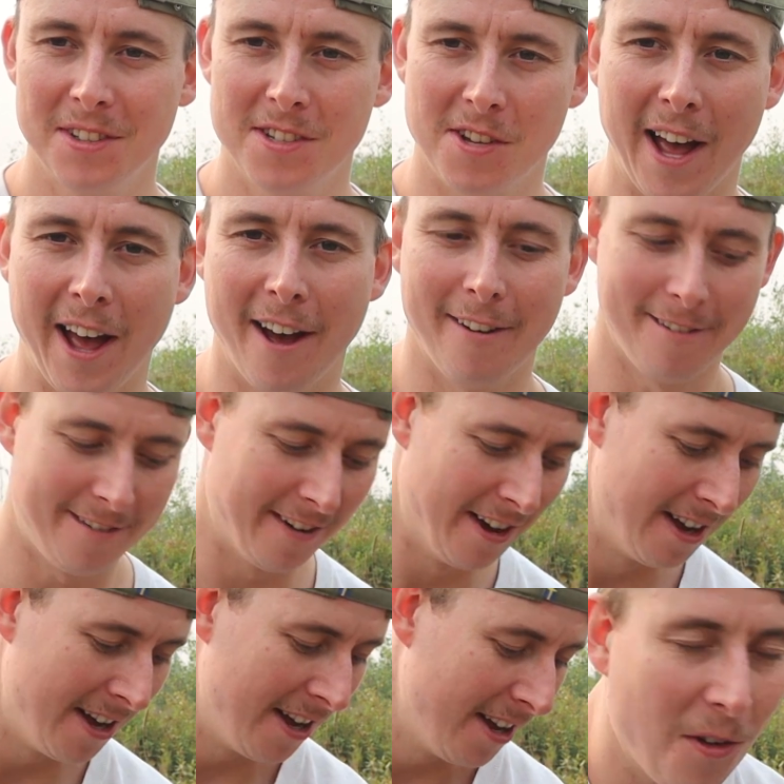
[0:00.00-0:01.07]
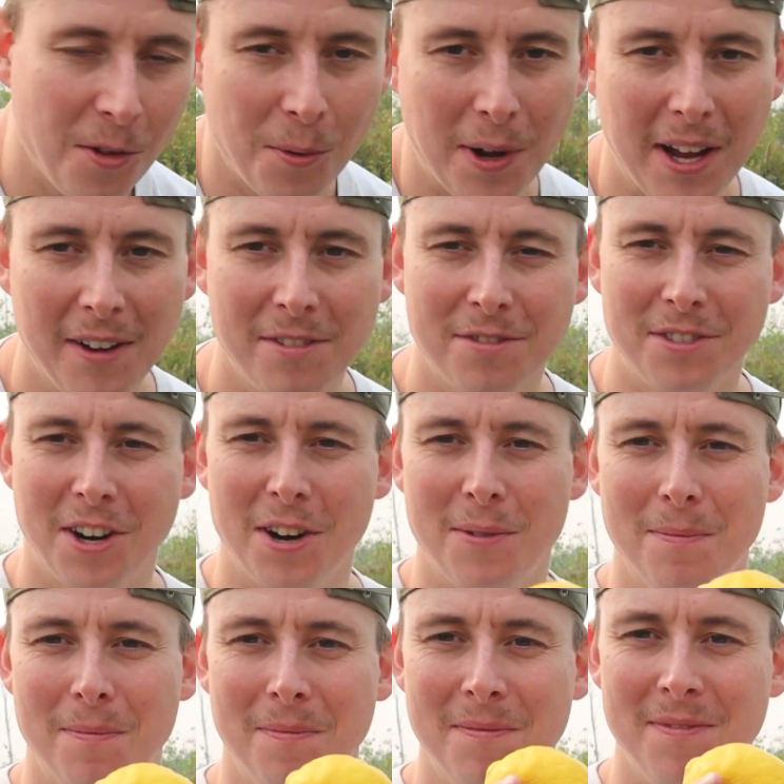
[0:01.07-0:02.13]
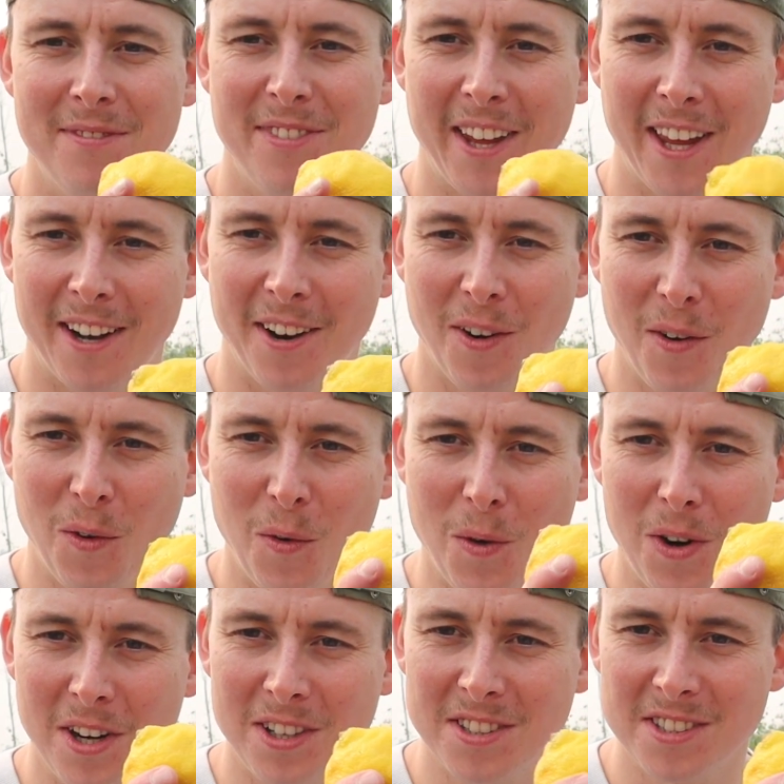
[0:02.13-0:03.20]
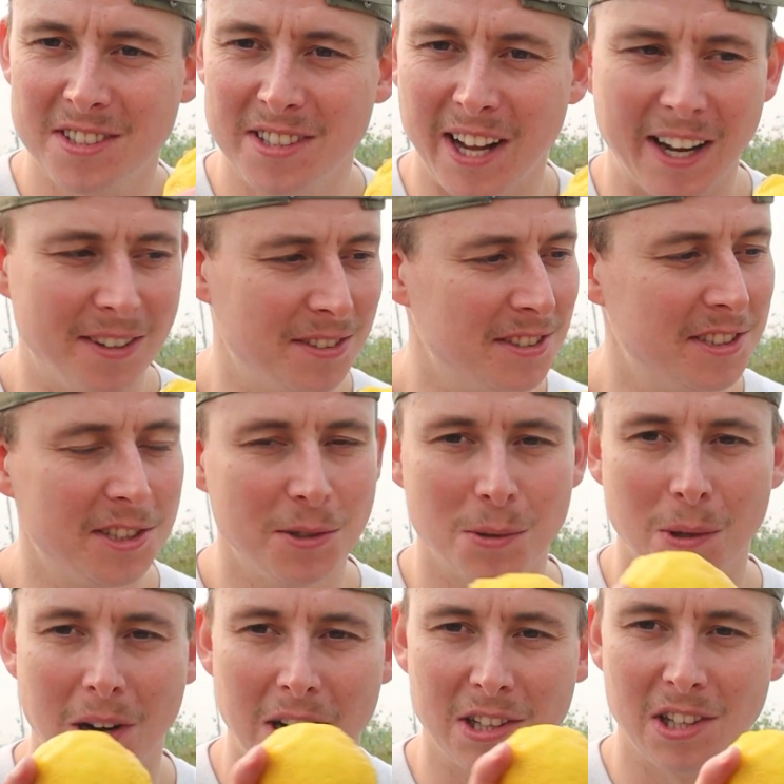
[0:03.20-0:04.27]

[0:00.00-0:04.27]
I have all the way from an orange down to a